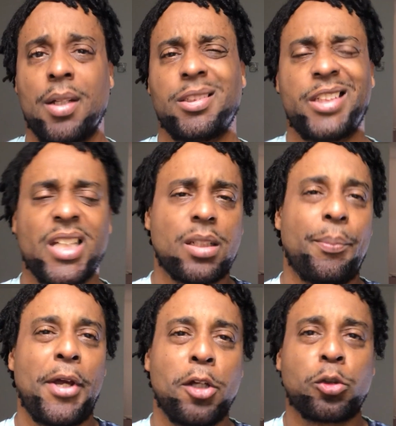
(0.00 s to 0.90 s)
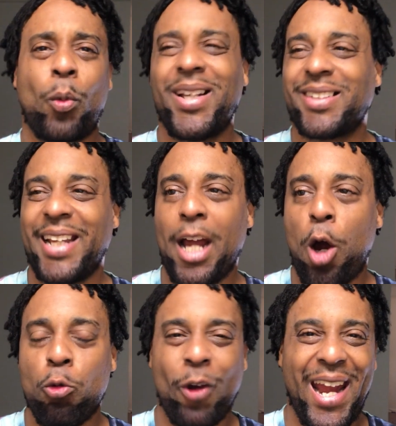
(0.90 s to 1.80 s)
Jezabels wait till they
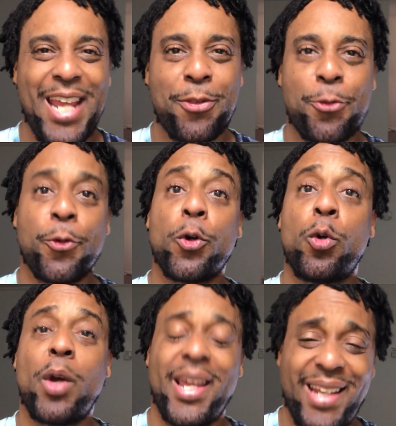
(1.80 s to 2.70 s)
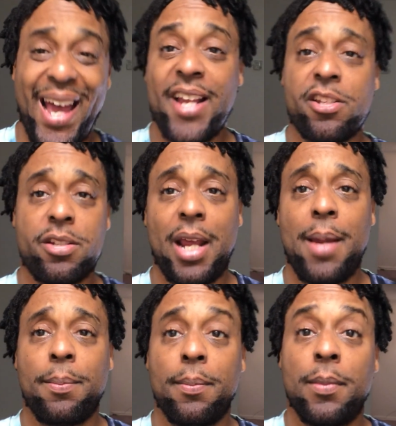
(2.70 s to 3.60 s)
all ran through and out of shape